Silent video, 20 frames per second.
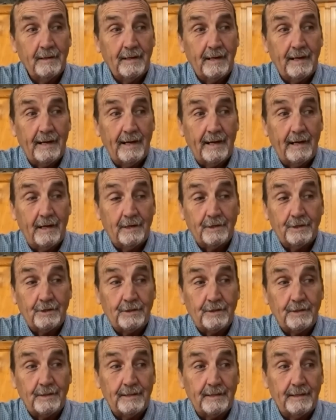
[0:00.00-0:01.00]

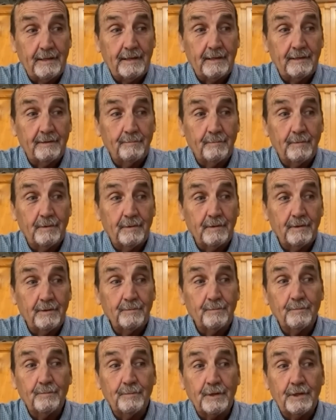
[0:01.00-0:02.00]
honestly, uh,
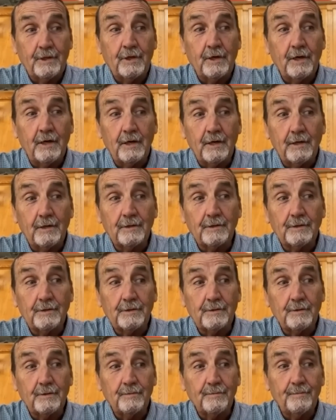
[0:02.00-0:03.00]

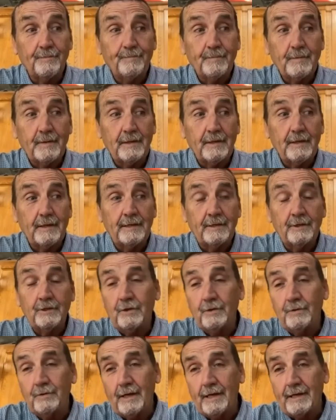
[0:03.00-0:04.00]
because in
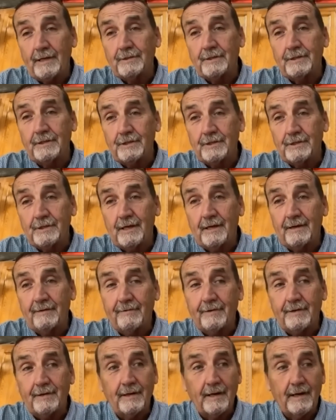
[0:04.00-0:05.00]

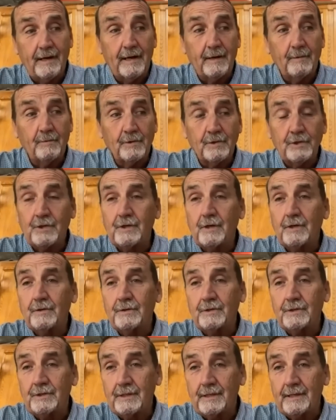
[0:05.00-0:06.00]
2007, I was so
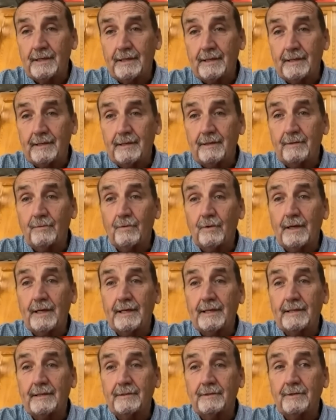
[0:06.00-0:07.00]
sick and
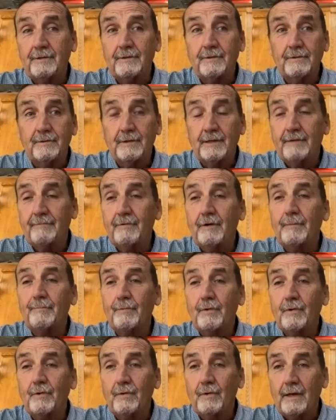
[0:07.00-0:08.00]
ready to give up
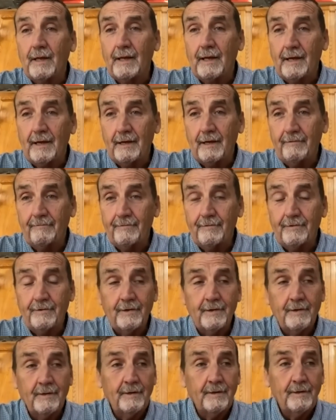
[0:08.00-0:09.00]
on life
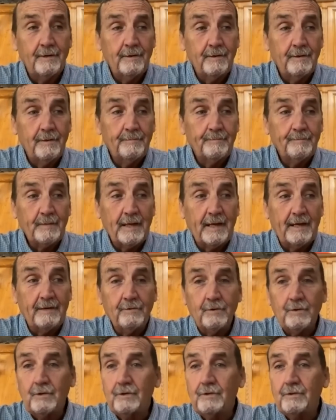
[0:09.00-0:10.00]

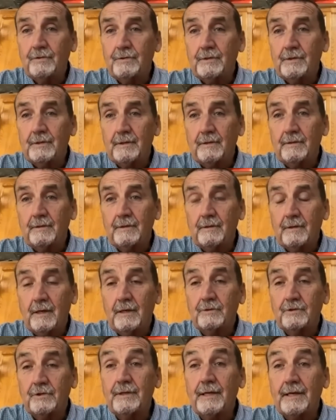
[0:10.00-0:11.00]
after losing uh,
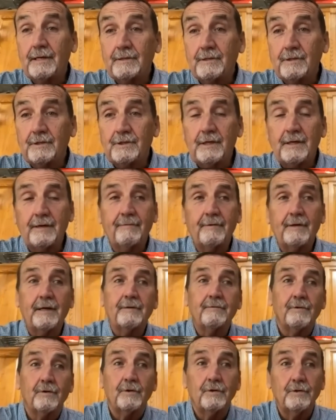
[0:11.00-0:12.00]
2007,
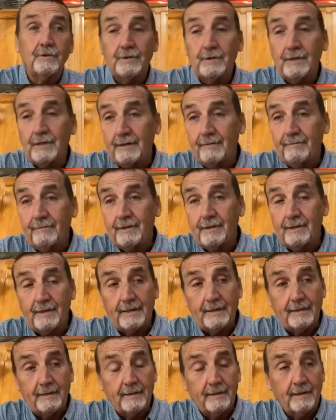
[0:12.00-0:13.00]
after losing
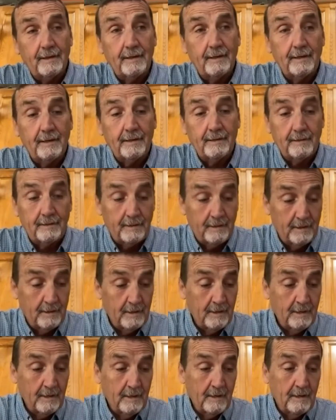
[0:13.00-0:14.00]
everything and
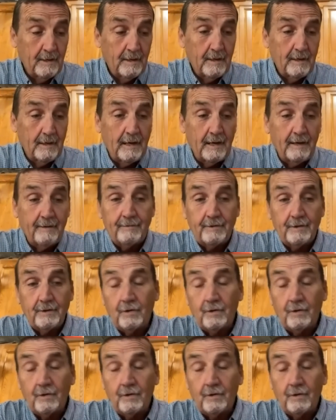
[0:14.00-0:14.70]
having